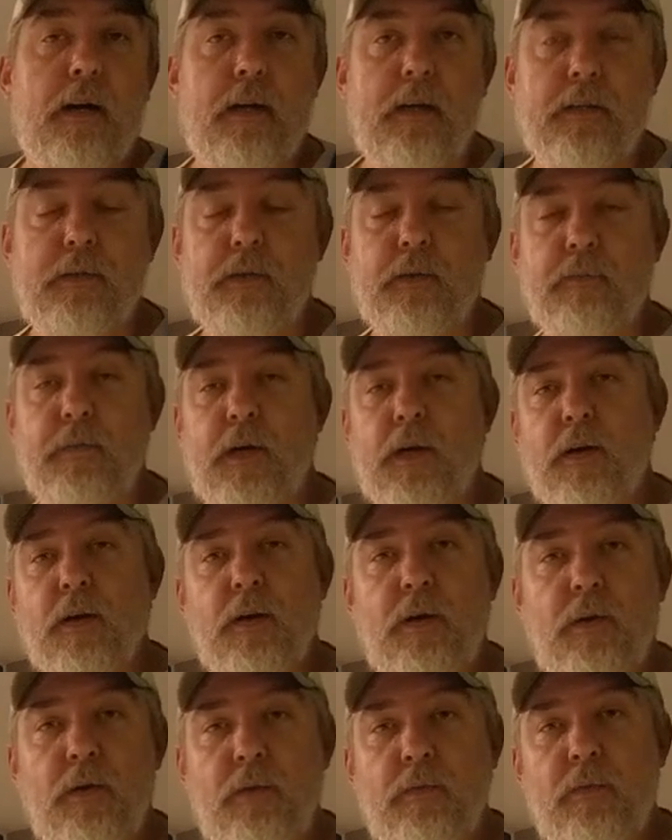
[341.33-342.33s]

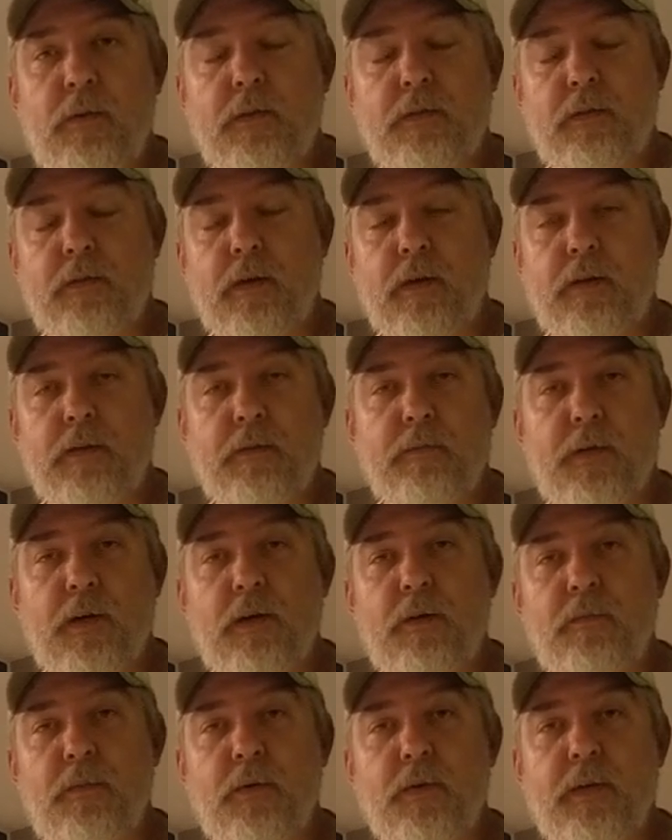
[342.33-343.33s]
tomorrow, start
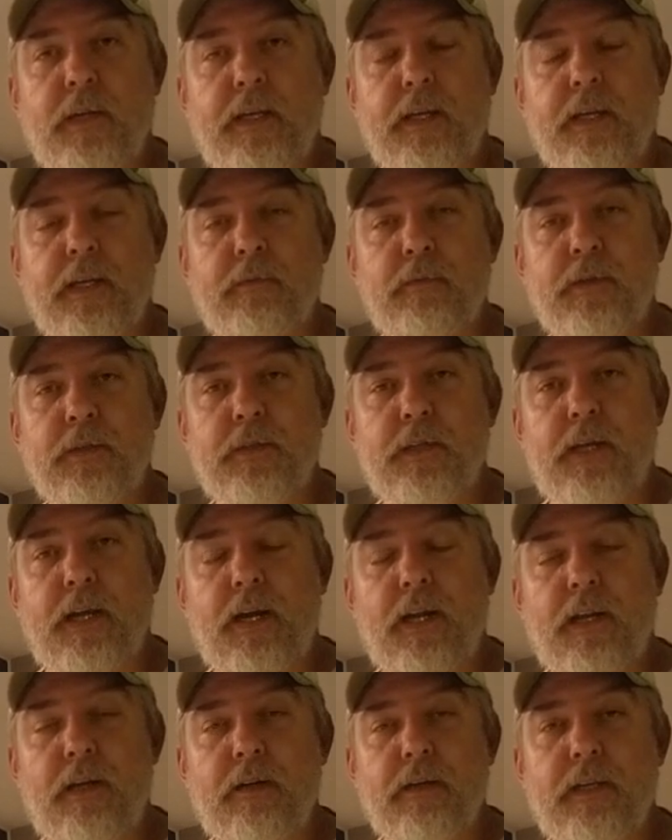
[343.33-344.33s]
tomorrow morning, and we'll see
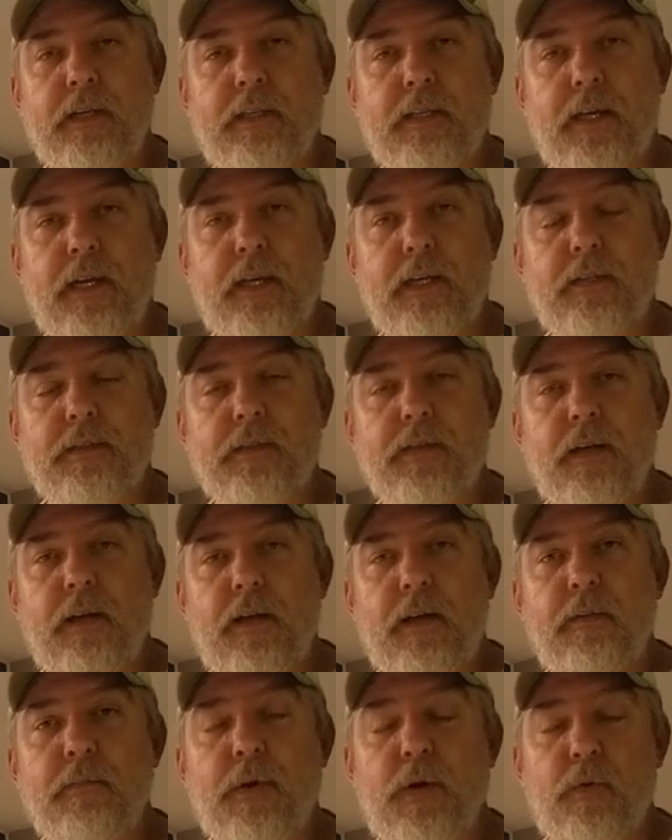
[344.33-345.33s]
how long it takes.
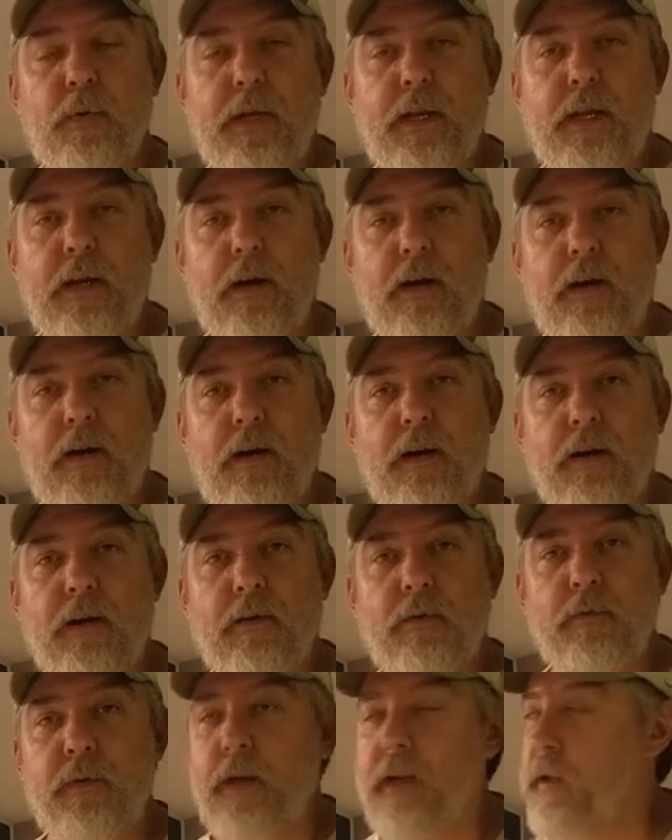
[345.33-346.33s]
But we are
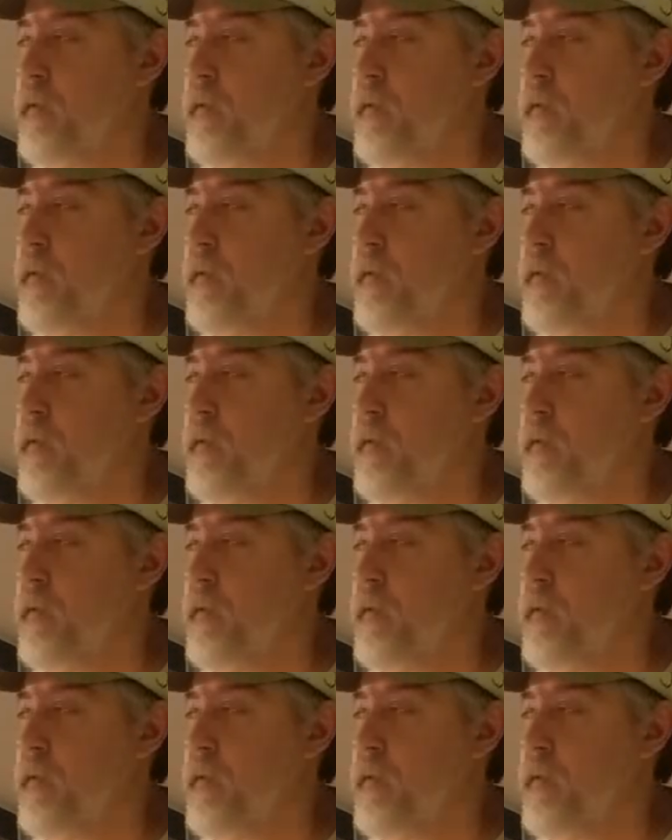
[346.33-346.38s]
ready.